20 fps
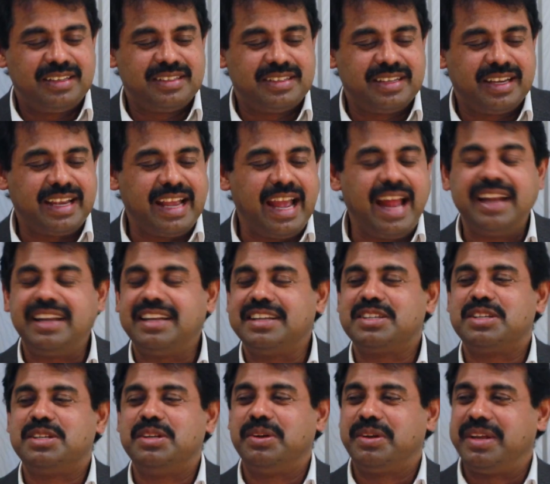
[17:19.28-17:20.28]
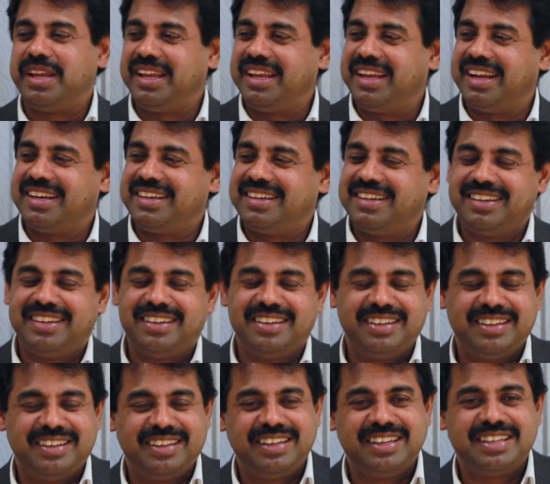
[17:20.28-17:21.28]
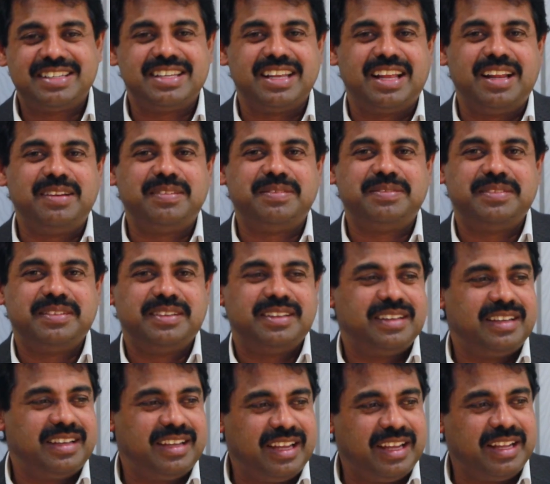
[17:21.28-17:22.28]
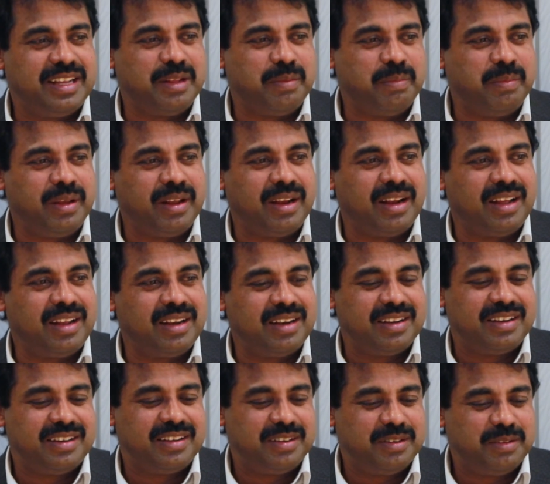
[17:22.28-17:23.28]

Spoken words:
The cat is looking at itself in the mirror,